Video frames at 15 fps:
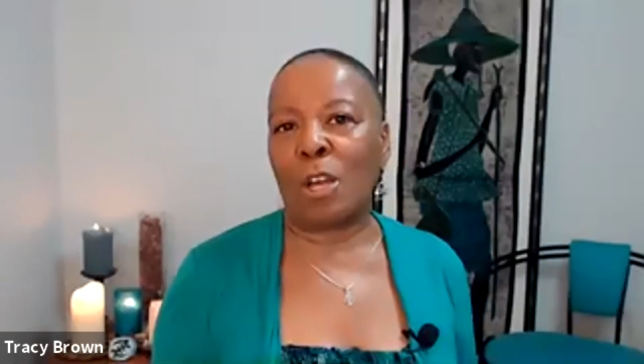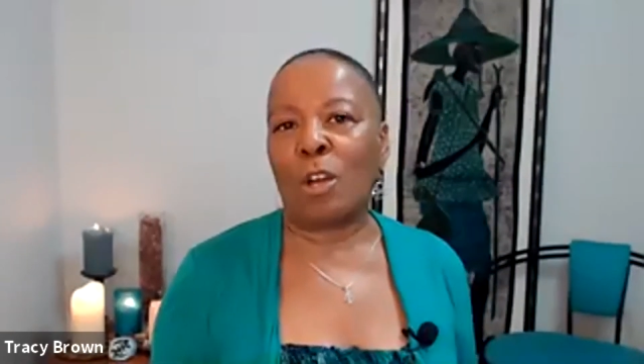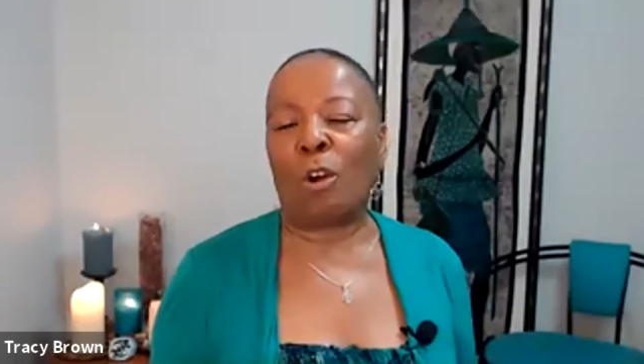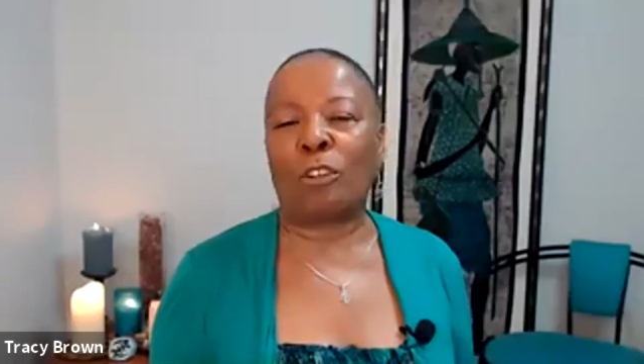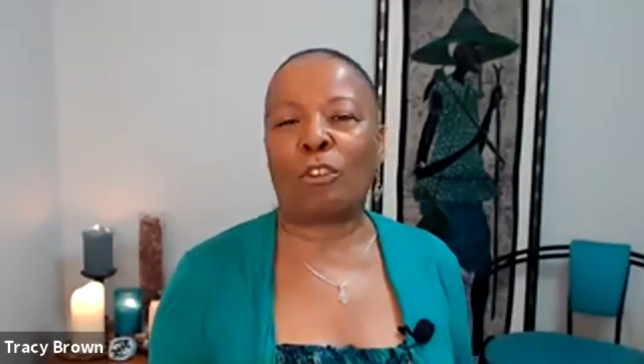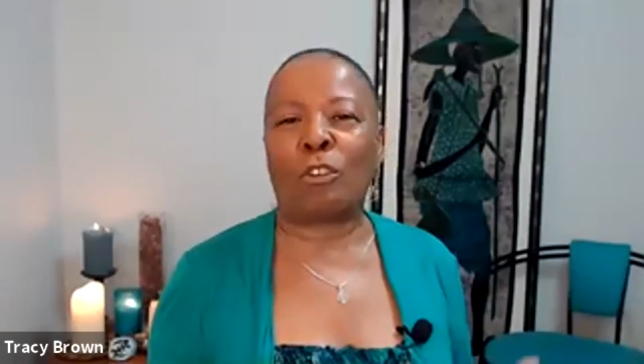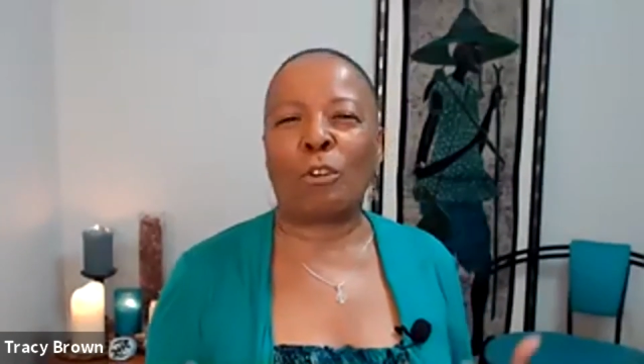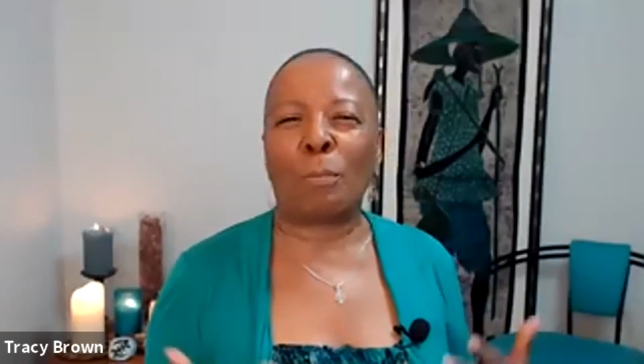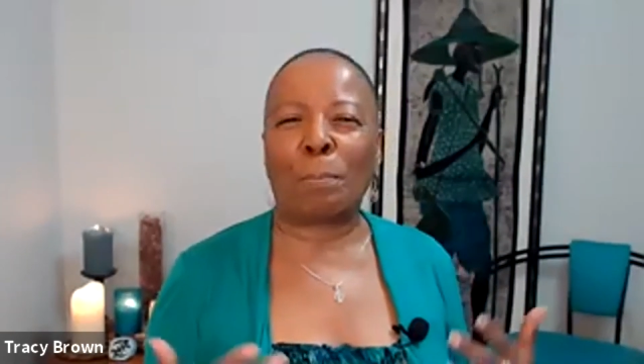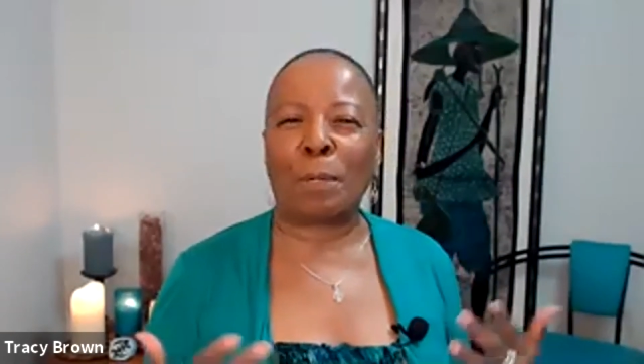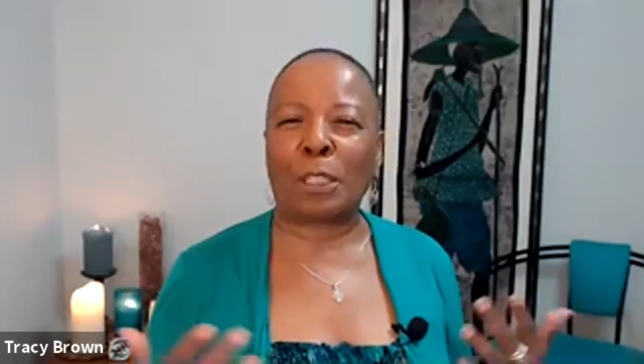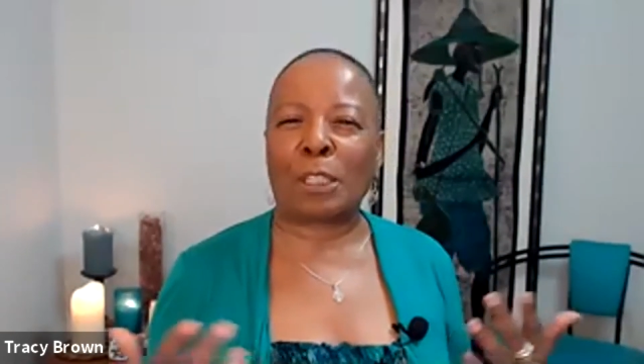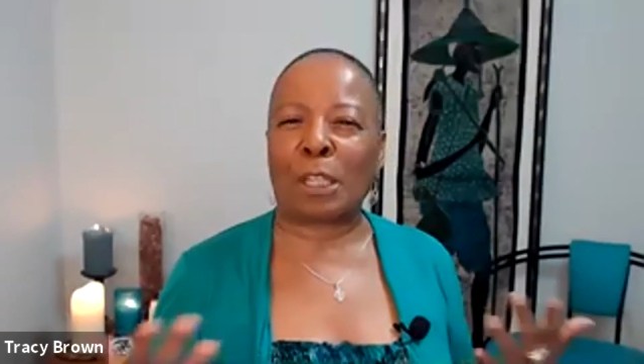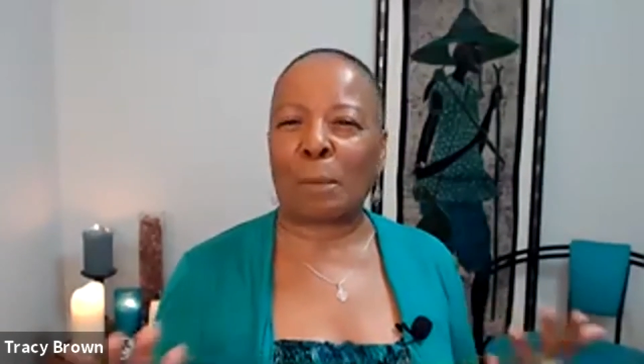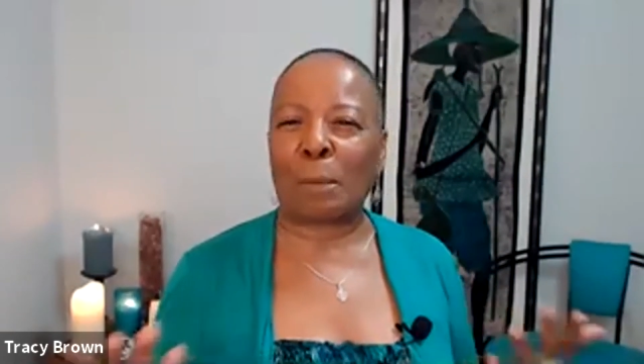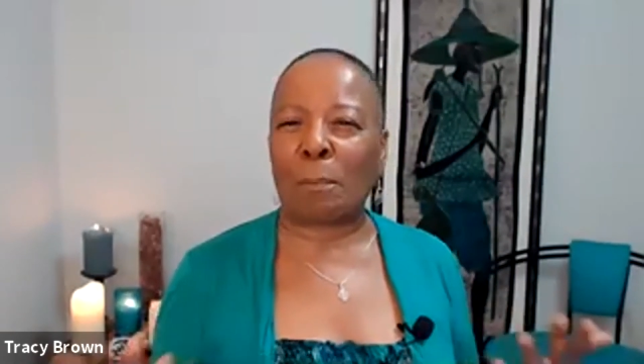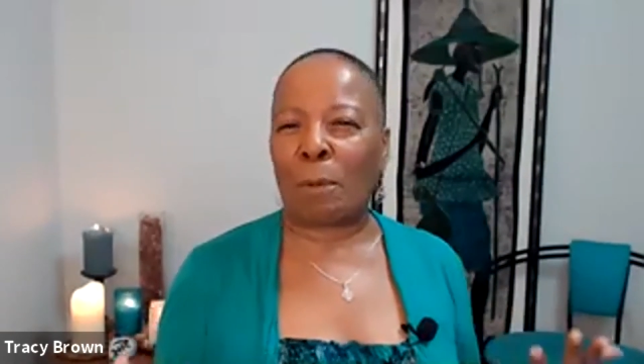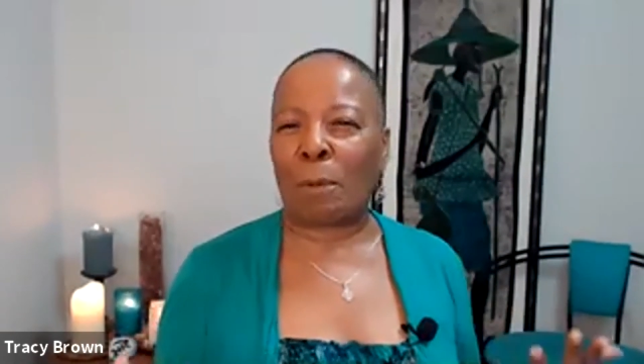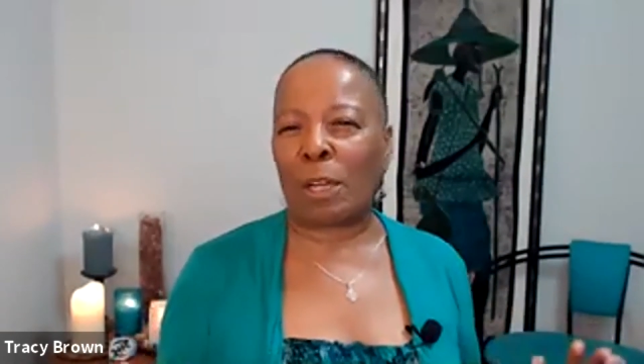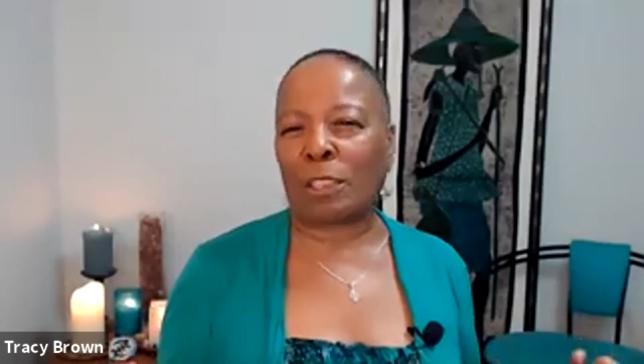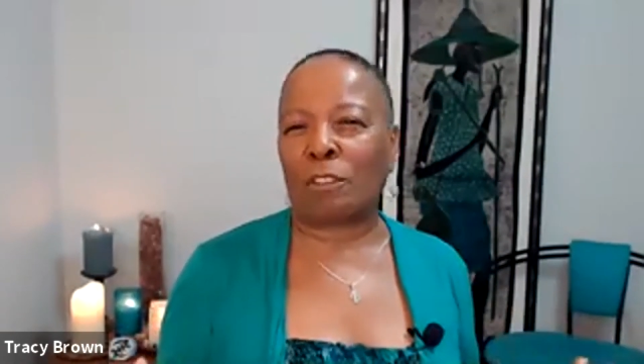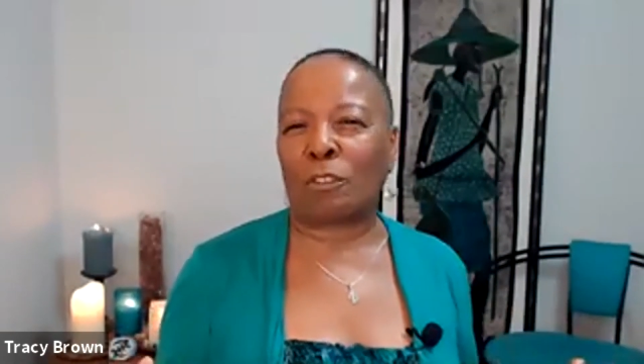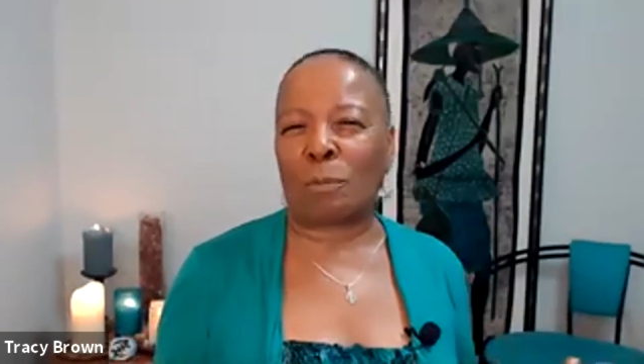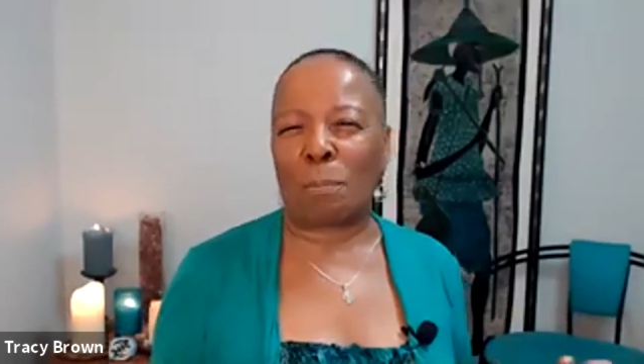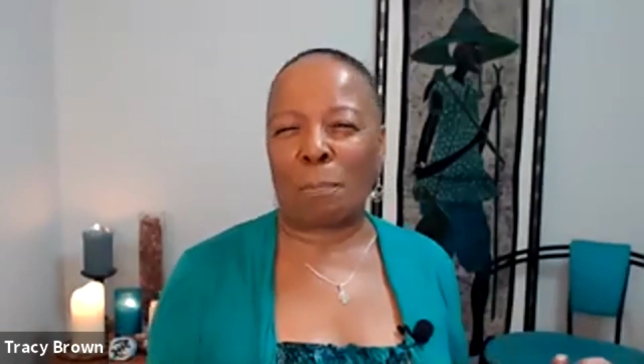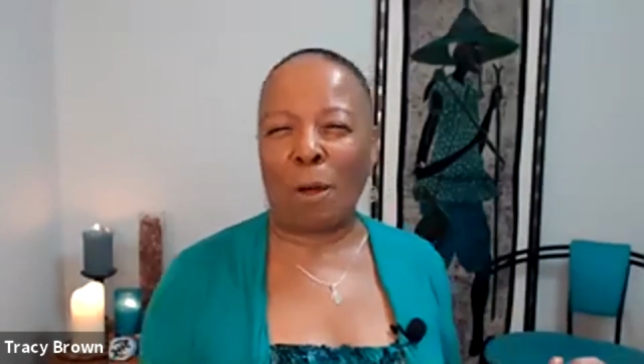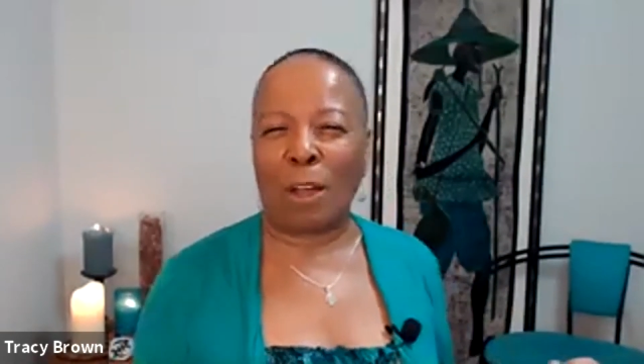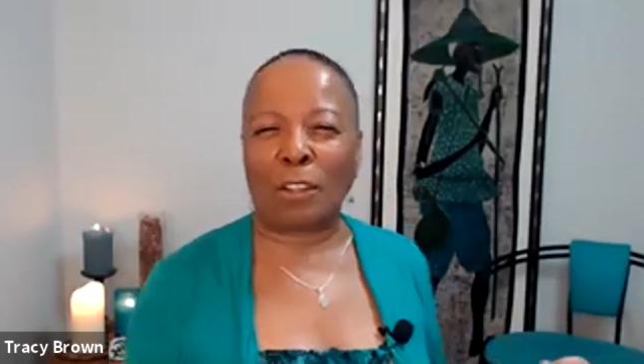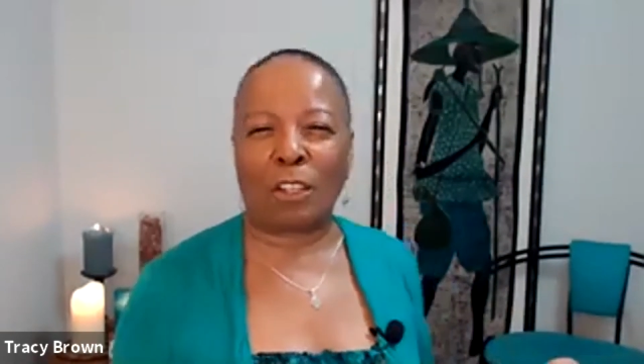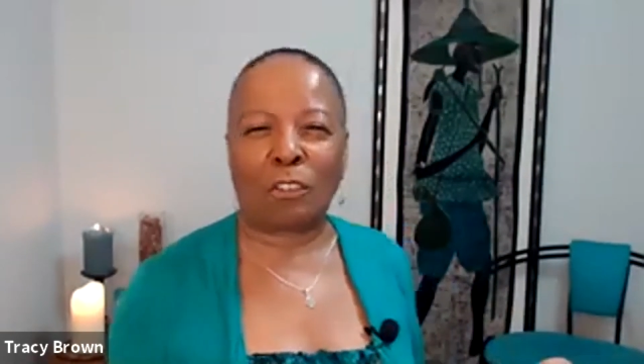Or do you put them on
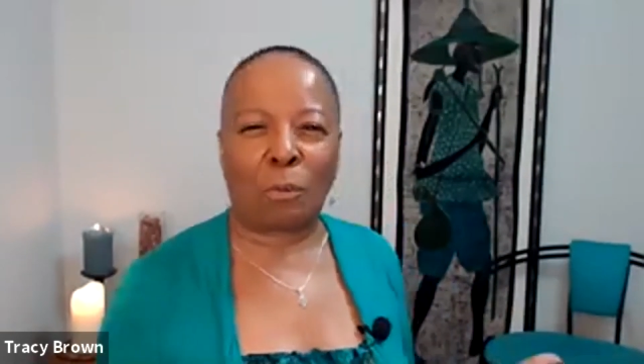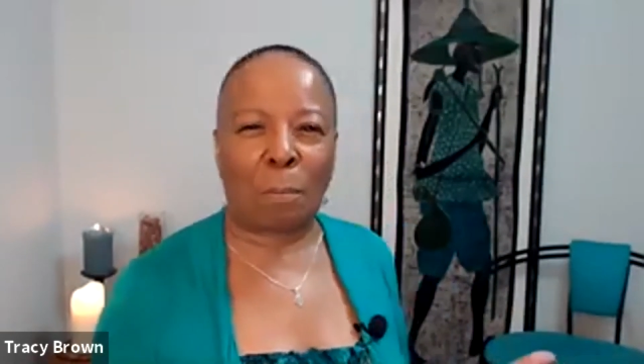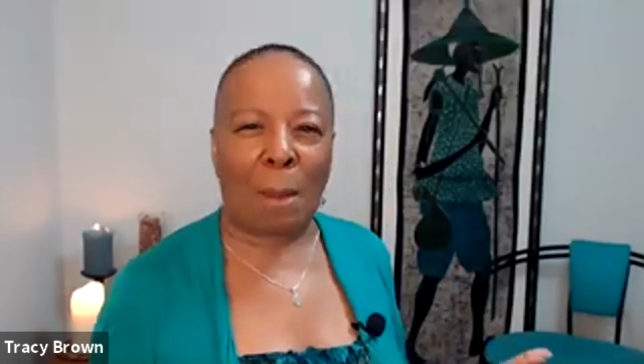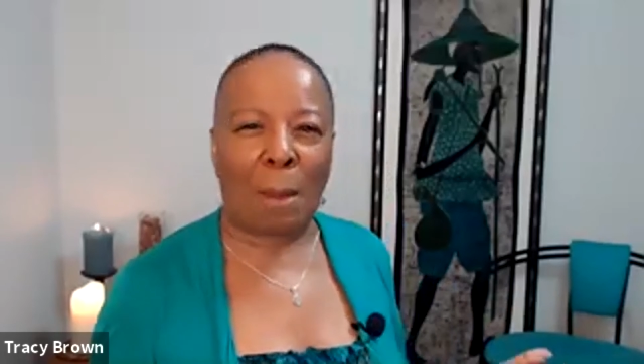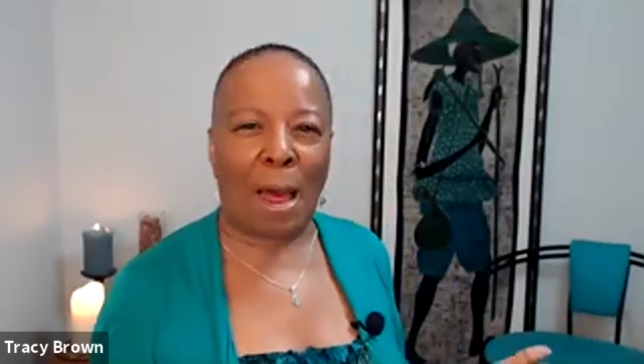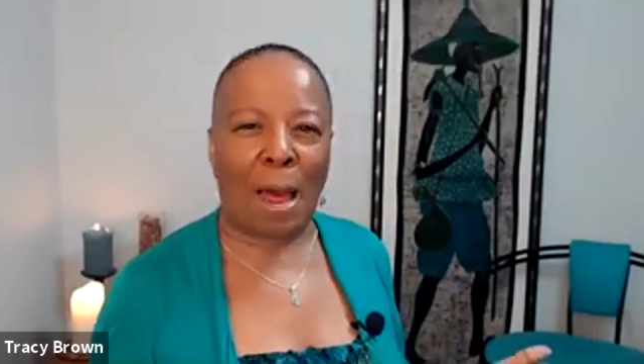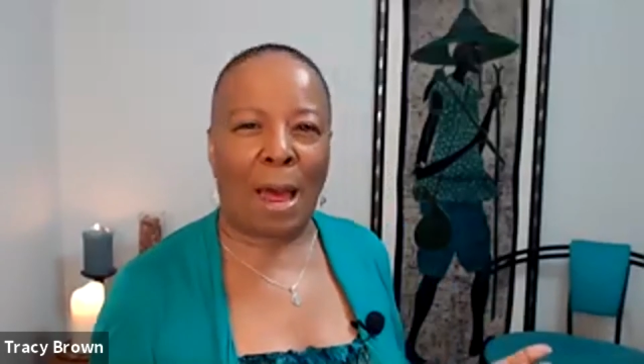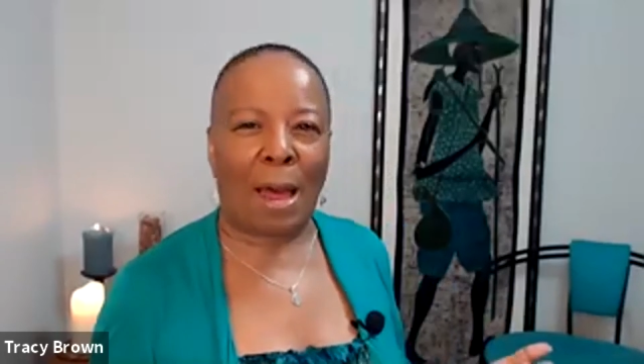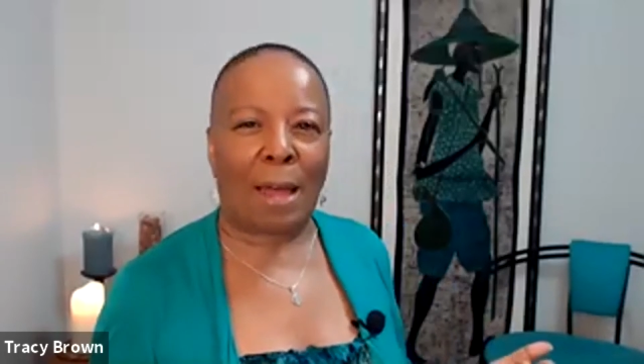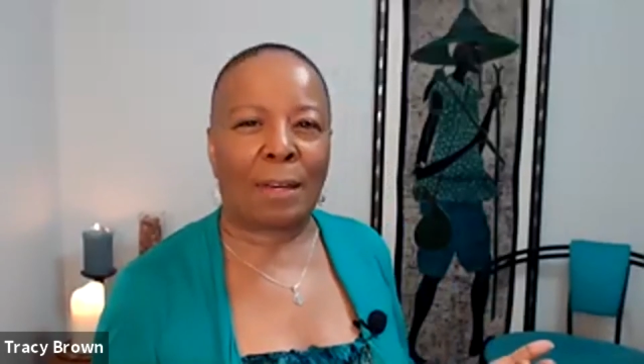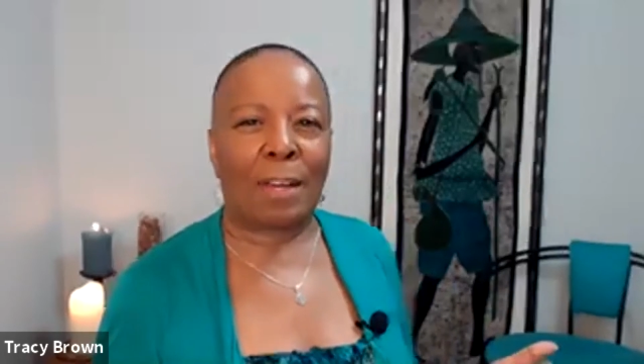the spot?